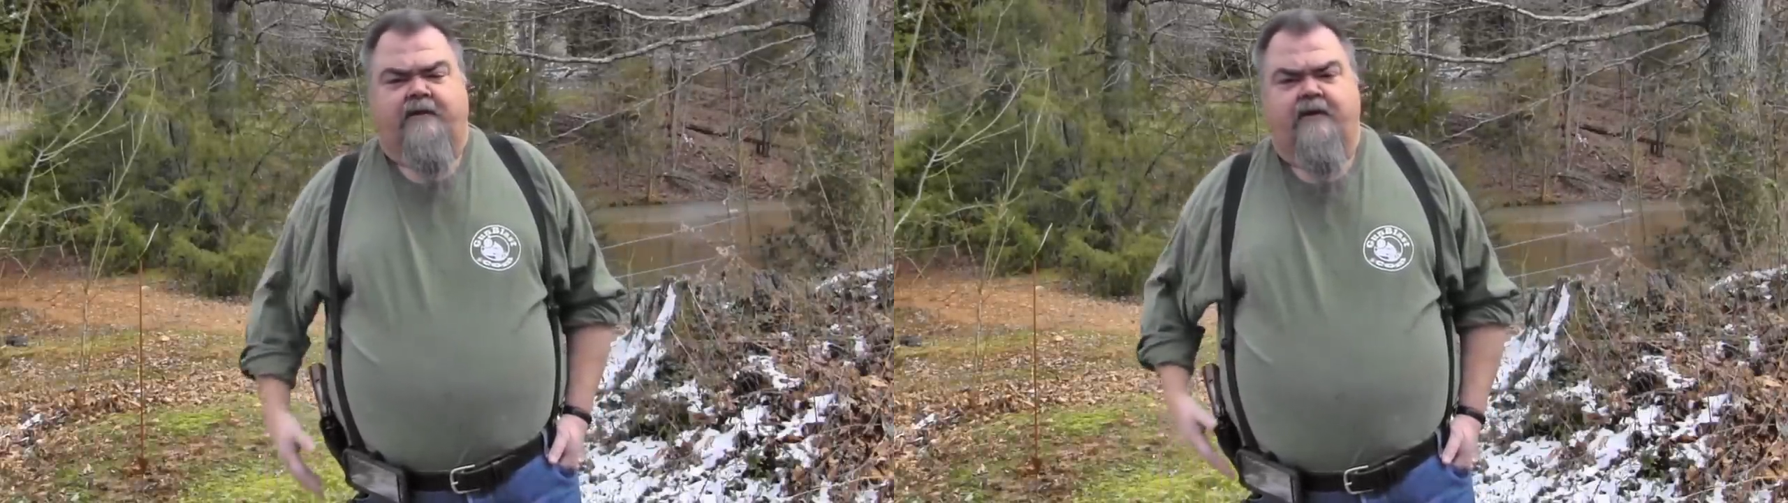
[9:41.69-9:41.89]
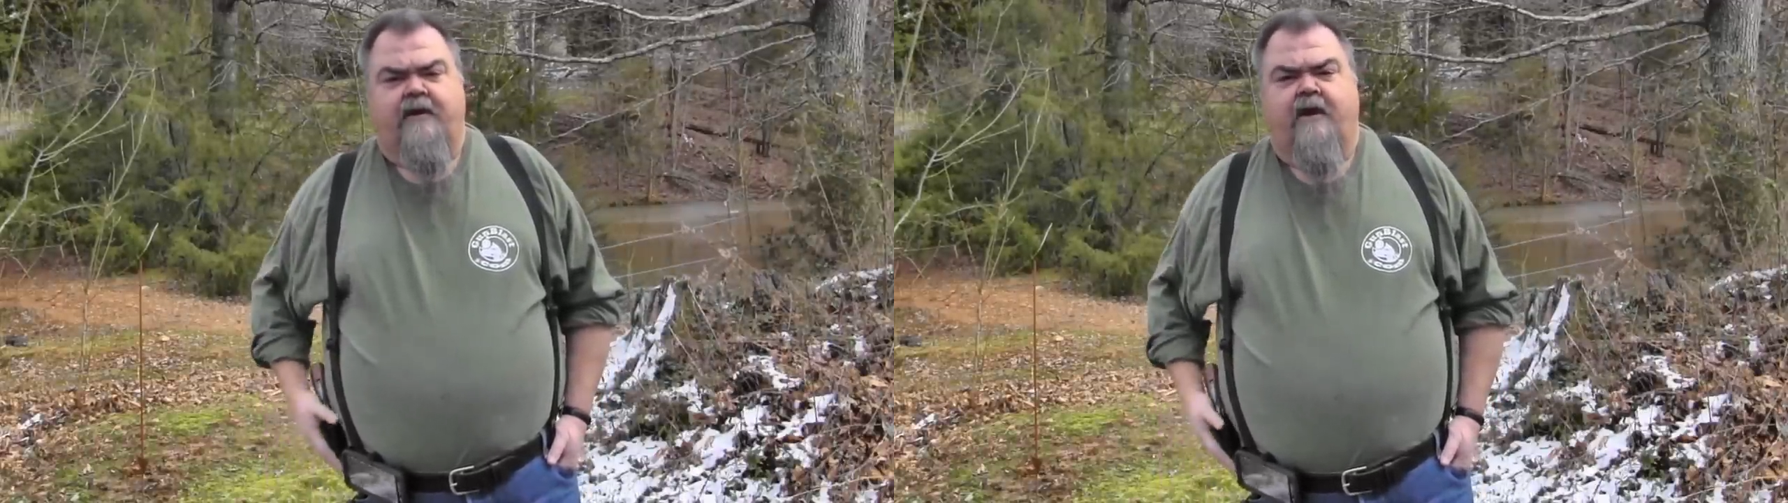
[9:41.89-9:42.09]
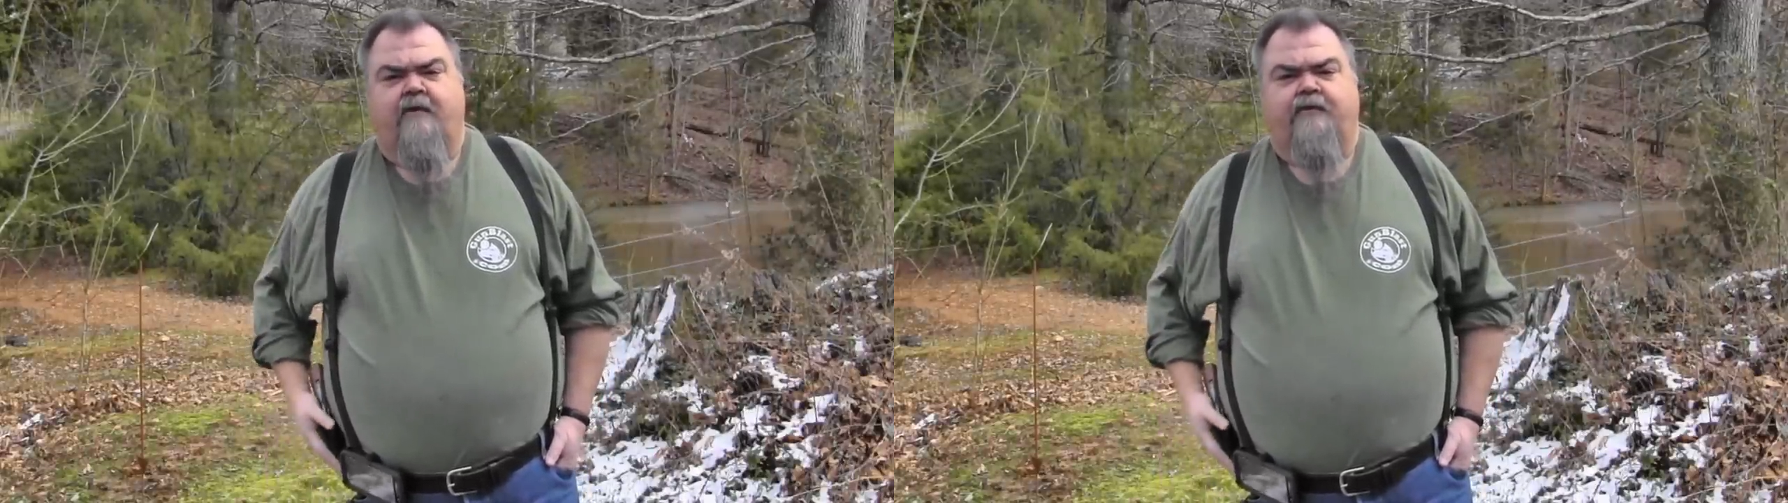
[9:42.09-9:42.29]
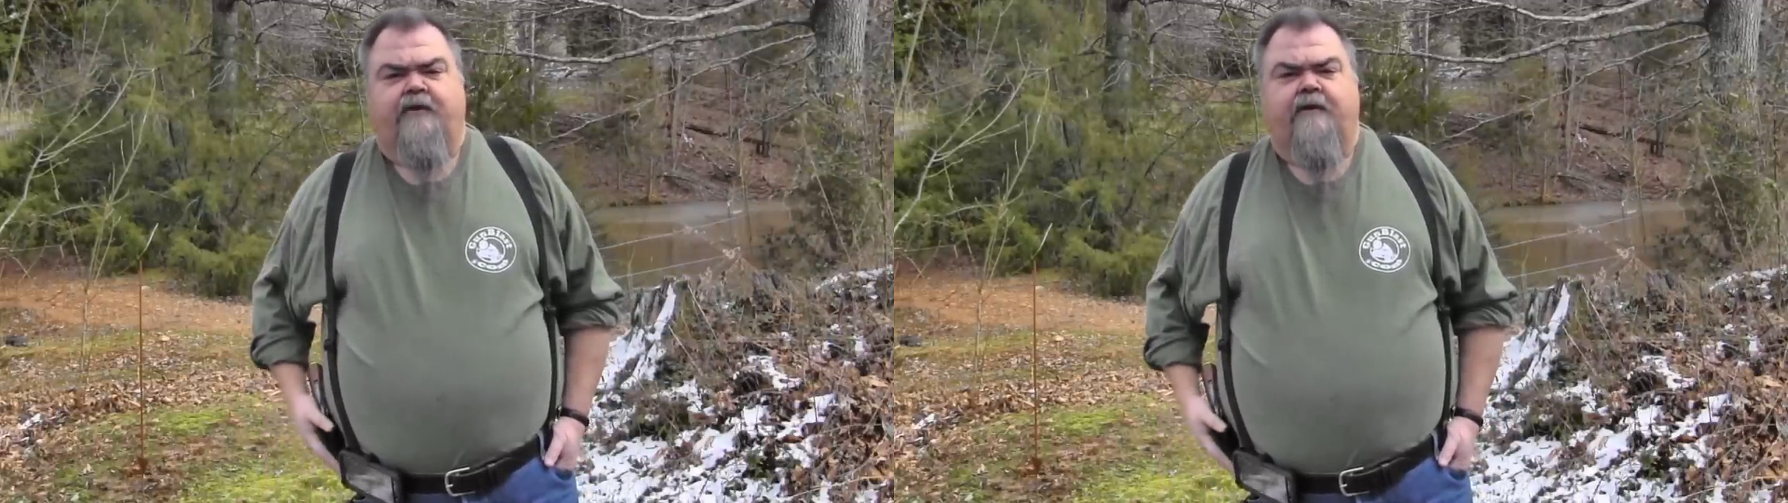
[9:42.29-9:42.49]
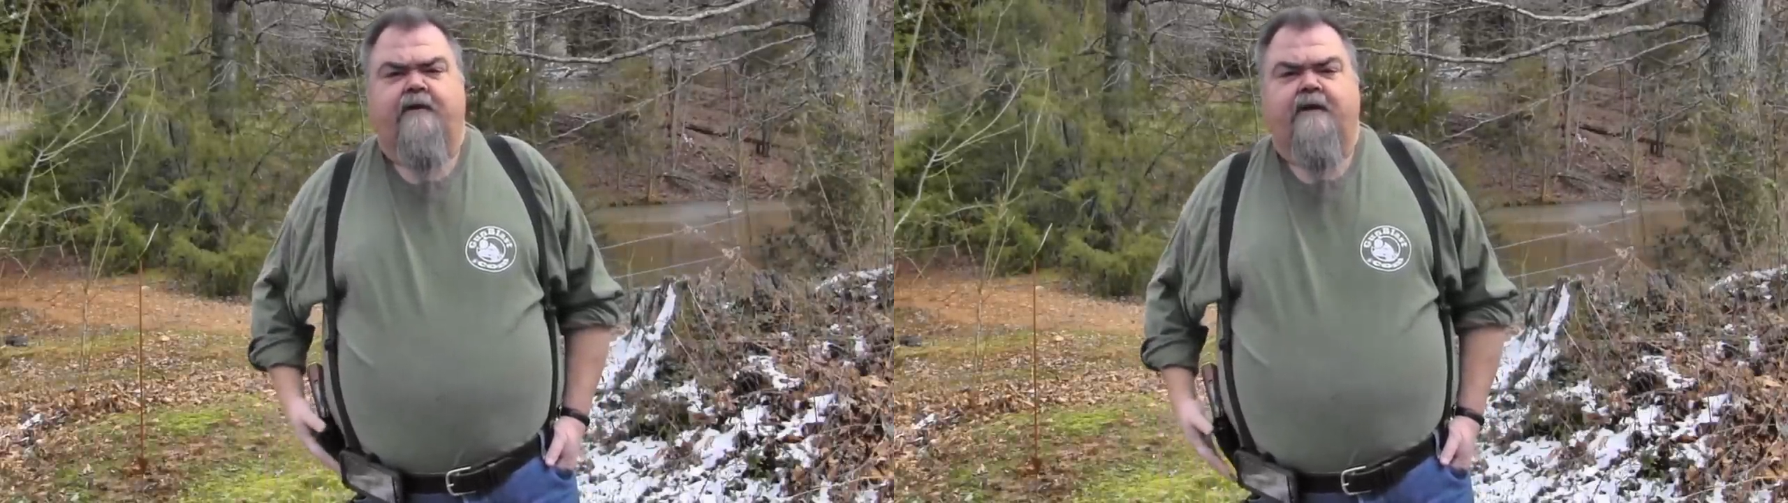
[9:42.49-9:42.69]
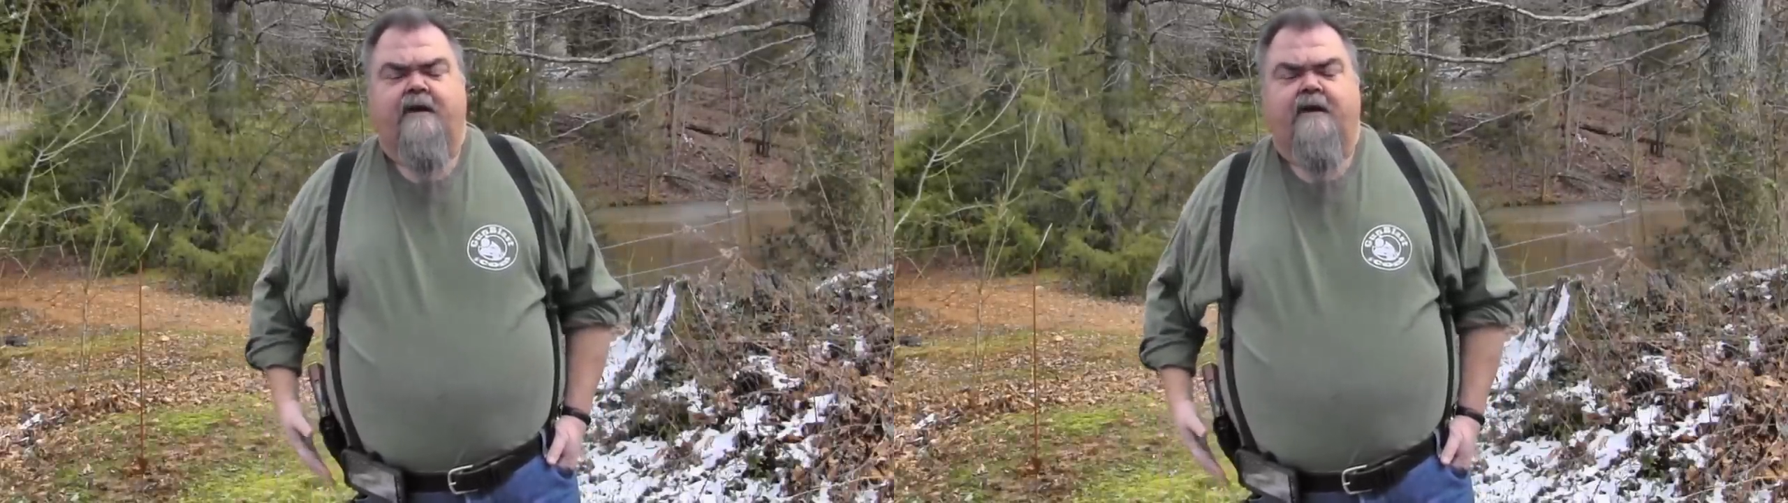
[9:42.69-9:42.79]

a good holster.